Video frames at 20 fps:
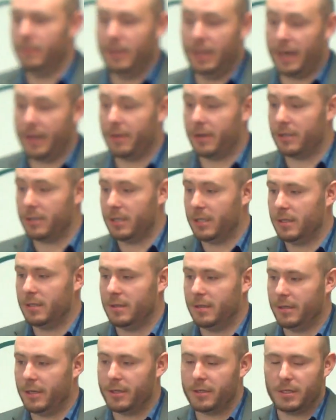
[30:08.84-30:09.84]
yeah,
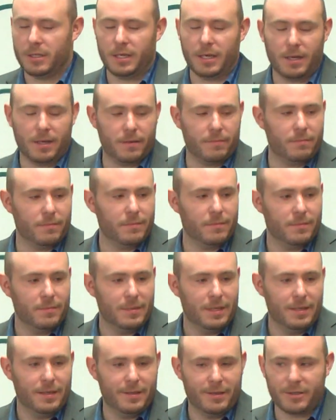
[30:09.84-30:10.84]
there's, there's, um,
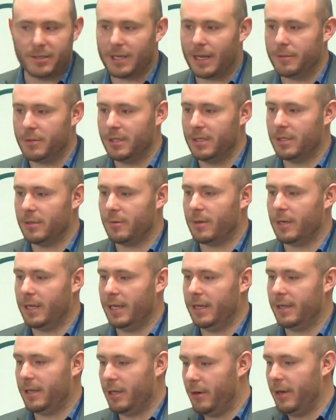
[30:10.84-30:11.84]
there's options to work
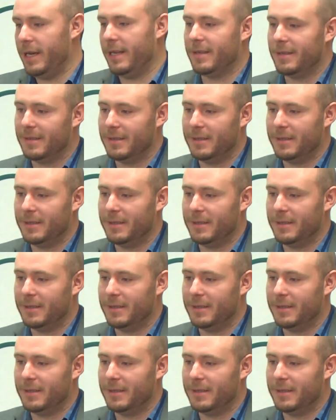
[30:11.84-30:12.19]
here. Go ahead.